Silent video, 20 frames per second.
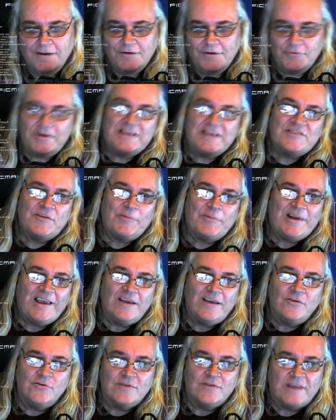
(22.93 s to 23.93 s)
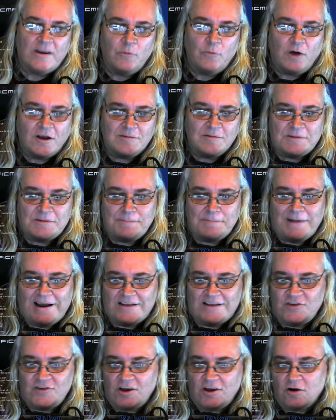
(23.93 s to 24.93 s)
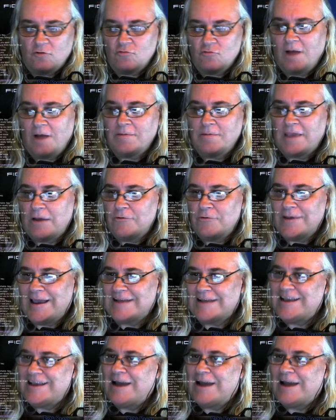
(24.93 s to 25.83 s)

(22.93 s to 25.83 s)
Greetings, everybody. How you doing today? Welcome to my channel, Robk Reacts.